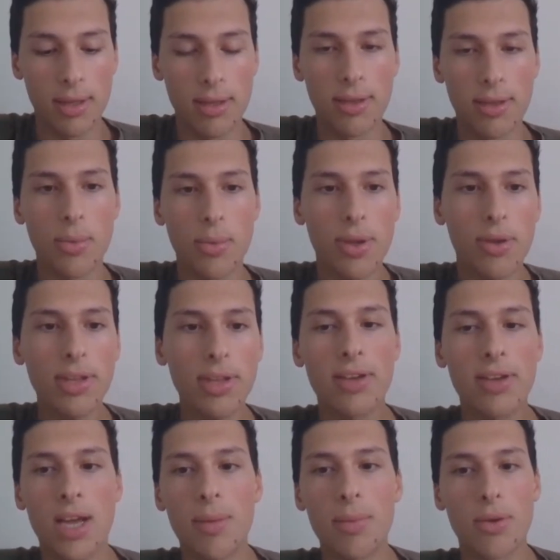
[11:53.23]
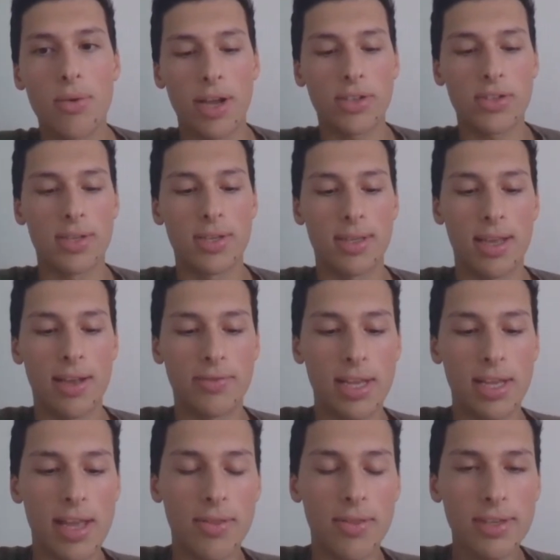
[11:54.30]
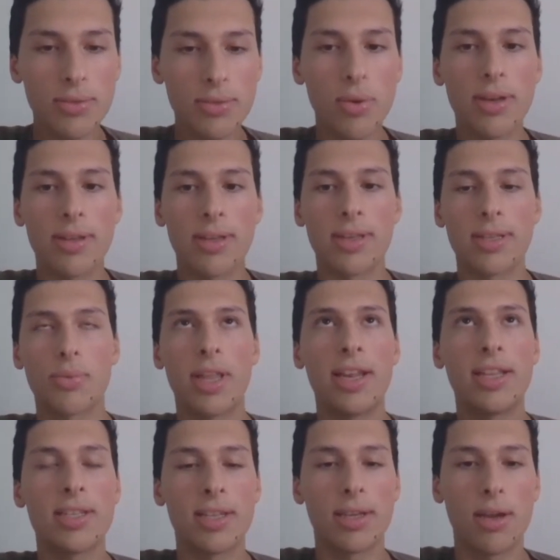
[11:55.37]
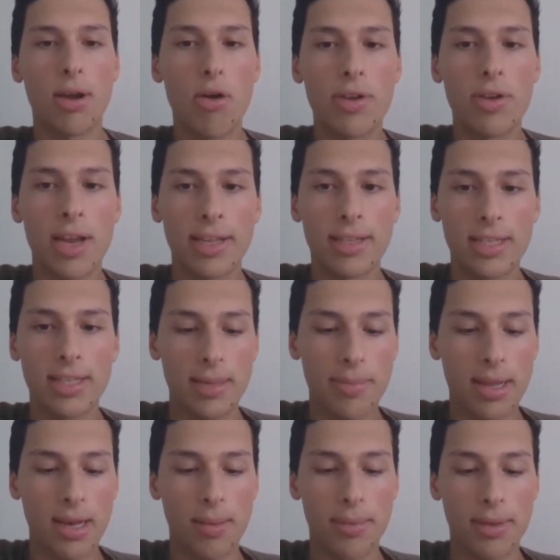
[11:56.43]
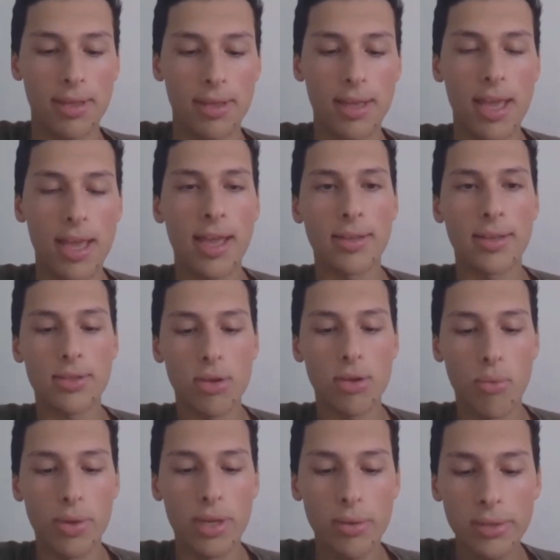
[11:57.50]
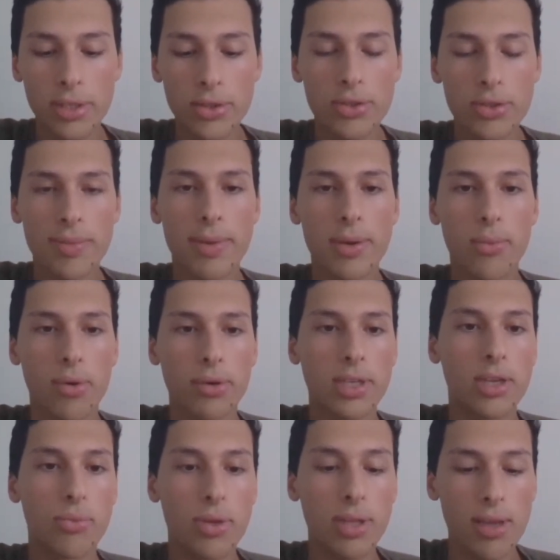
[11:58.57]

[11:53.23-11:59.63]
So we only have a couple questions left. This one is related to the COVID-19 pandemic. And so we know teachers have been working really